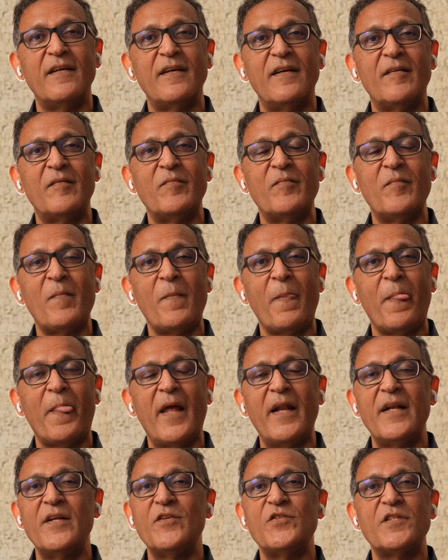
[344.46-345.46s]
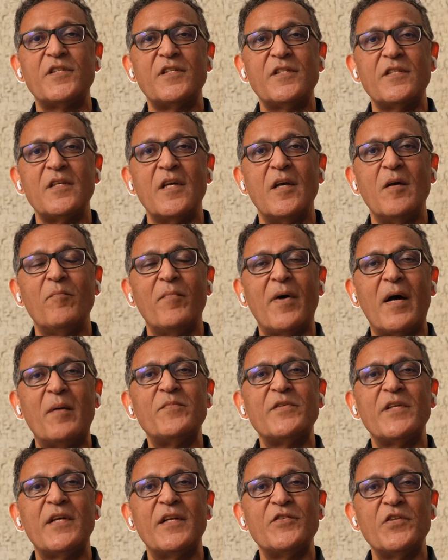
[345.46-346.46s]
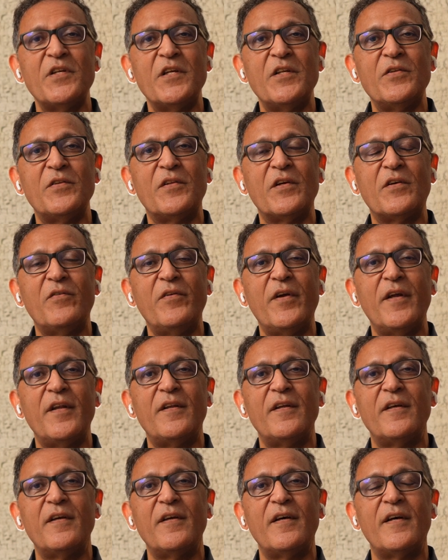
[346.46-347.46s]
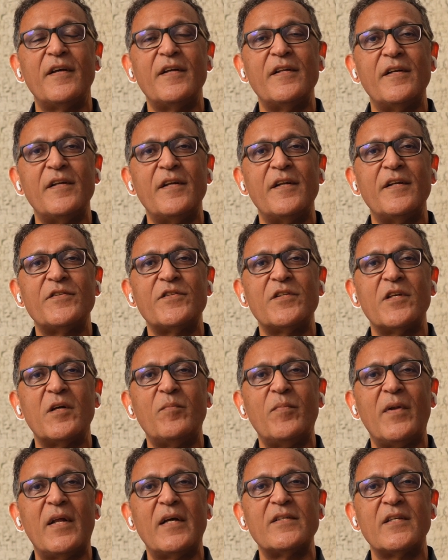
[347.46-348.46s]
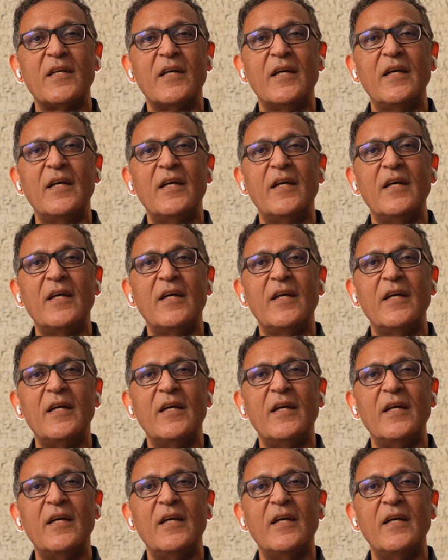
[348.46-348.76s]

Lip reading: Mm. And it just pumps energy into the grid in a surplus.